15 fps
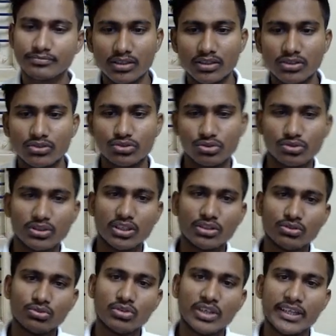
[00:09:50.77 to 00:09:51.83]
So
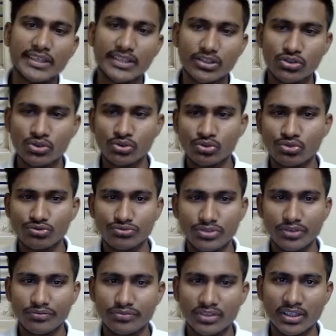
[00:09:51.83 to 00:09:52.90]
now let's do
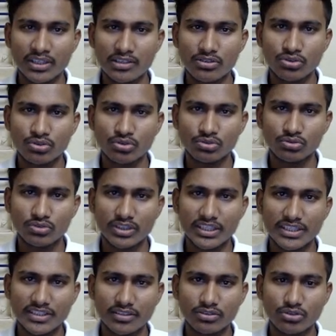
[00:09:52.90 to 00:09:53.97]
fifth also. What is
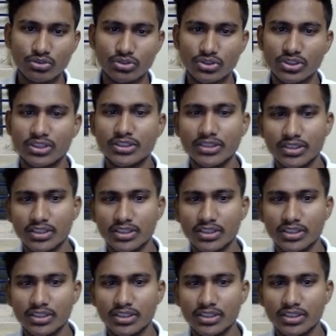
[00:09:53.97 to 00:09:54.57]
the question?